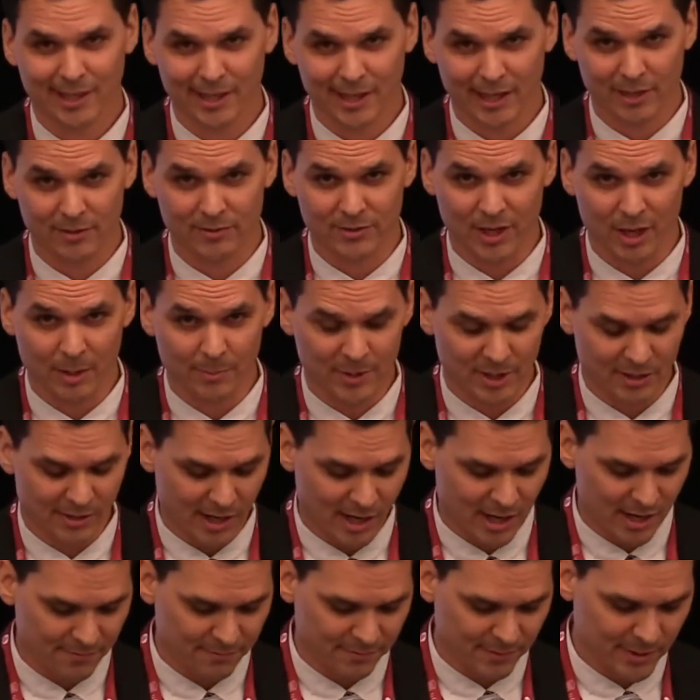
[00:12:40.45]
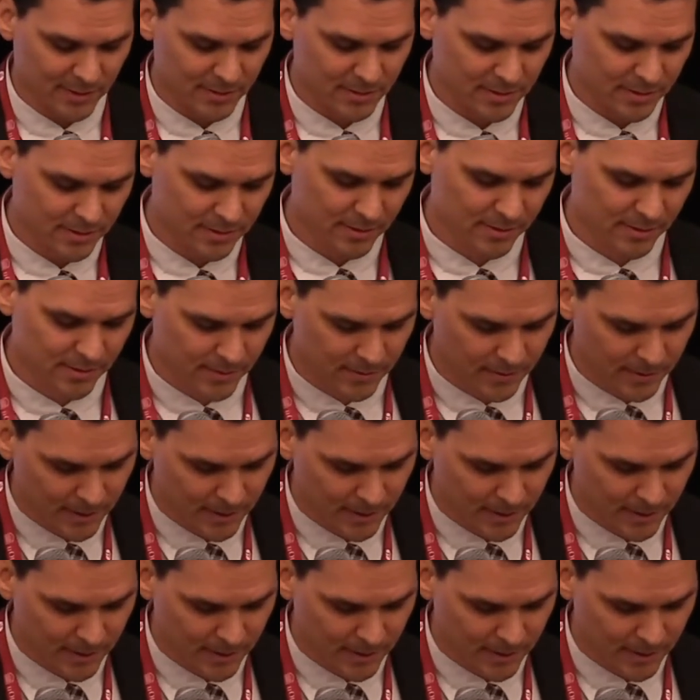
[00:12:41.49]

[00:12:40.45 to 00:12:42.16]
and taught me the offense.